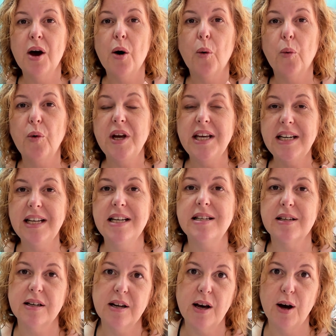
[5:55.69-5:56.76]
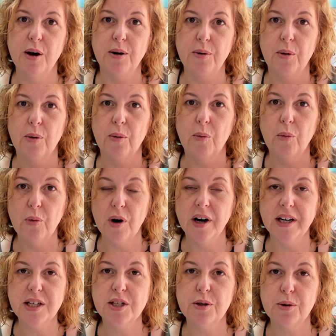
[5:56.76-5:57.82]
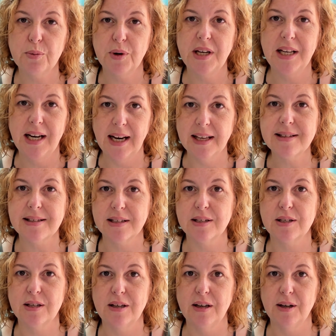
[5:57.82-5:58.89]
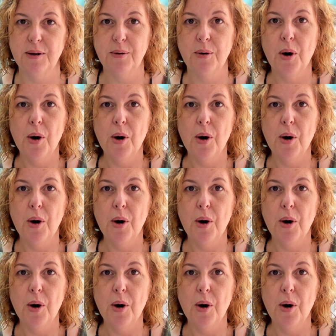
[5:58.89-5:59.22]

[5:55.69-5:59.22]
We need to know, why should we listen to you?